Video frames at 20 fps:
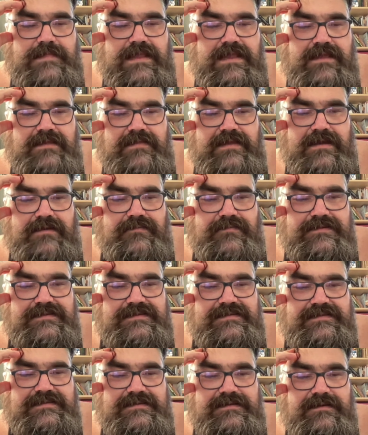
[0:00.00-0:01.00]
and that
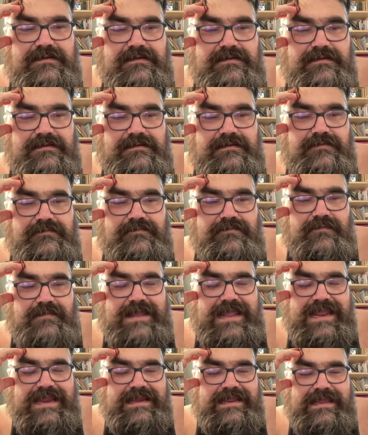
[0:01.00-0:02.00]
was from
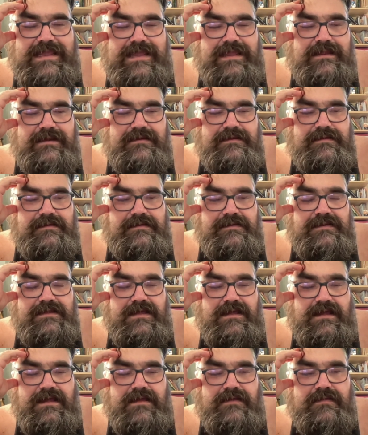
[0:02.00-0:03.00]
88.
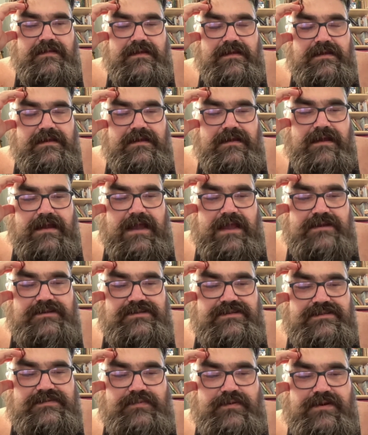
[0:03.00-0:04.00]
I
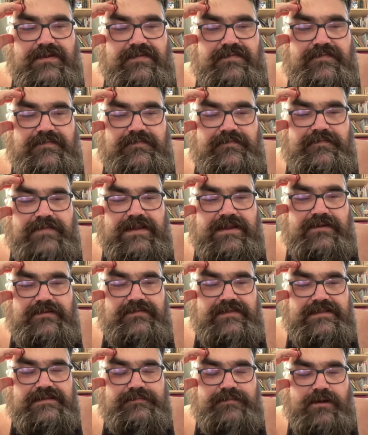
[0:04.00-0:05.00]
just would have
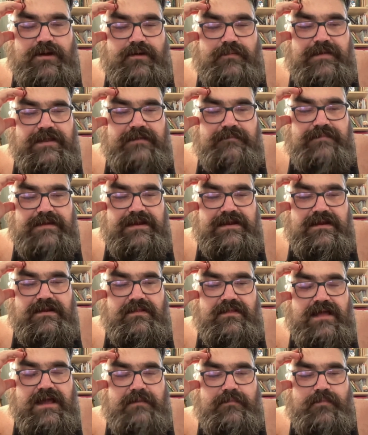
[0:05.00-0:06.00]
figured this poem had been in a
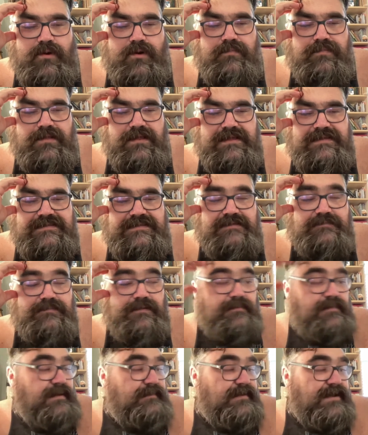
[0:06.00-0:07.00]
lot more places,
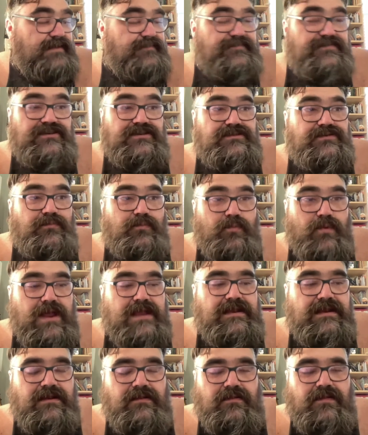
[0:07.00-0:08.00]
but maybe I've just read
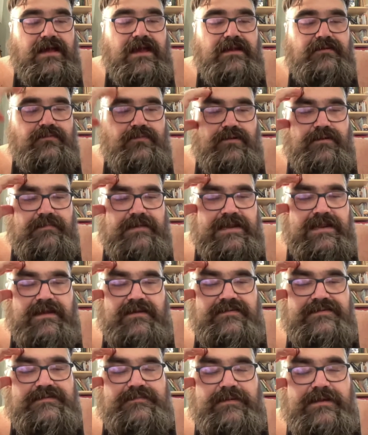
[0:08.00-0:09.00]
it a lot in Rooming
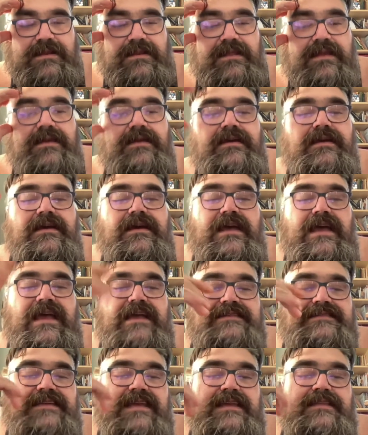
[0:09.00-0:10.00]
House. But
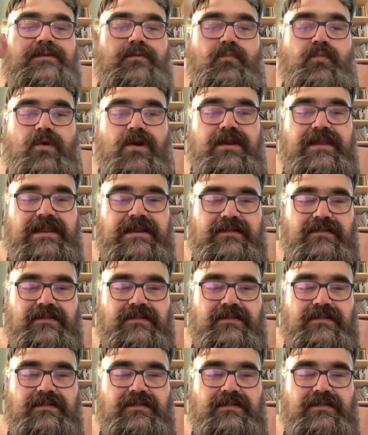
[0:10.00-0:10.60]
it's like the working